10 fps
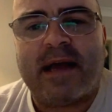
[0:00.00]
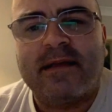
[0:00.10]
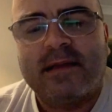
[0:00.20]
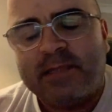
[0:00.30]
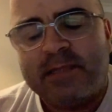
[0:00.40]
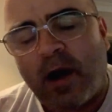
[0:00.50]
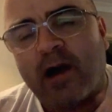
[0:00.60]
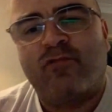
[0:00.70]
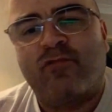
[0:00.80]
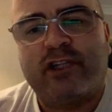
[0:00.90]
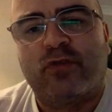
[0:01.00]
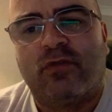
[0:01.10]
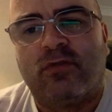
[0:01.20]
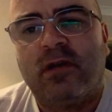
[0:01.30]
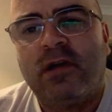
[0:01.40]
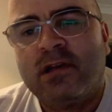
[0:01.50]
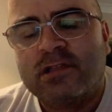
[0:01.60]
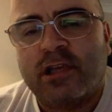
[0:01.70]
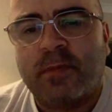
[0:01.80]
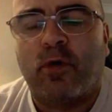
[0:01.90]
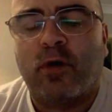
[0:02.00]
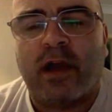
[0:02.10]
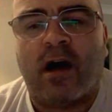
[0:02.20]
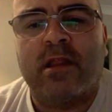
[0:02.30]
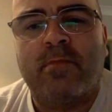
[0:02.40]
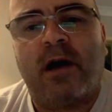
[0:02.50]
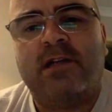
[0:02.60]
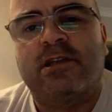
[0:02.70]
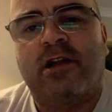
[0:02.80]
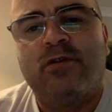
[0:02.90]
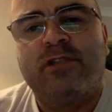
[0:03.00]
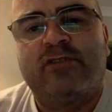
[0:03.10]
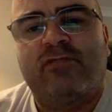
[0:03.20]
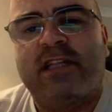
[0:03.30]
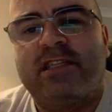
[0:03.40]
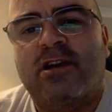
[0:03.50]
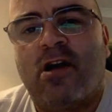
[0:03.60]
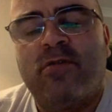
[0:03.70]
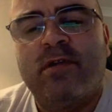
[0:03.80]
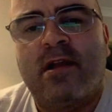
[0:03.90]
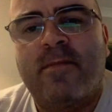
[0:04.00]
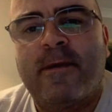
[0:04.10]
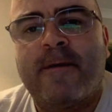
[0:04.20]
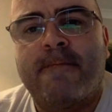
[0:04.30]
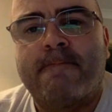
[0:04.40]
It's part of the ritual. So you put it on, the boxer knows he's ready to go, you know what I mean?